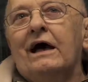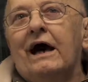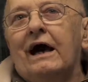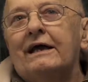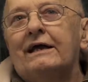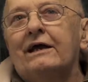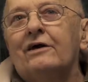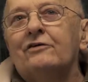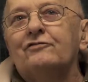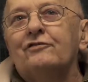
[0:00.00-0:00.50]
I
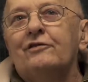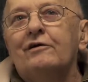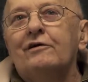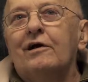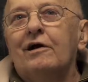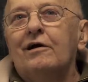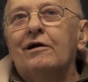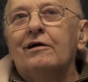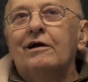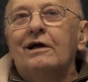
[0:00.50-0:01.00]
guess
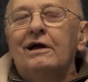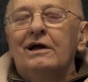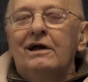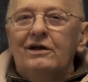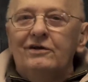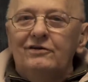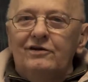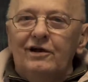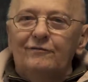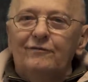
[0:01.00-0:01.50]
there are
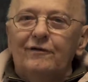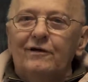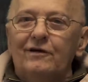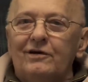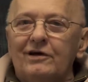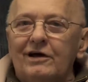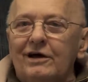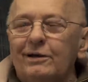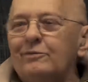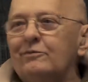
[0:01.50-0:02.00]
different
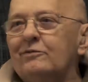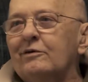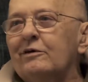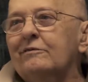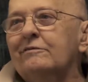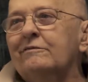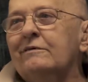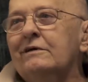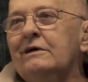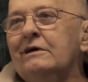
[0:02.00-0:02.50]
types
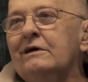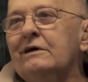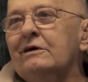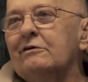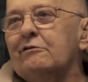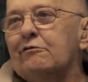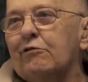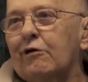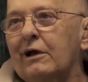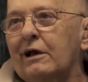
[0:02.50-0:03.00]
of
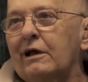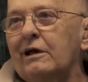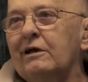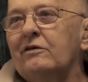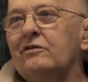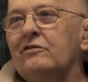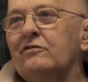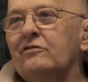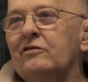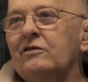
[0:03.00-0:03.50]

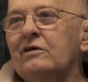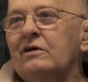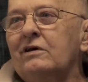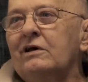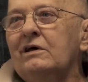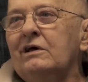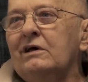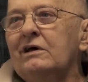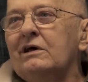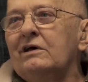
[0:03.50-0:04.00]
grays
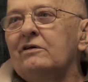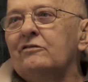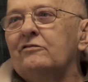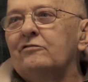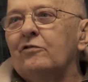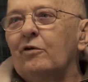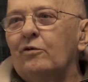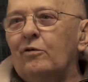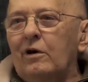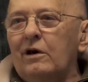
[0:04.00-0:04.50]
and
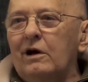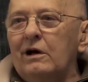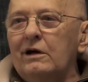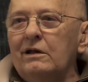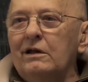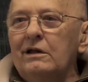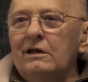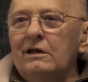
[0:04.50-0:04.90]
so on.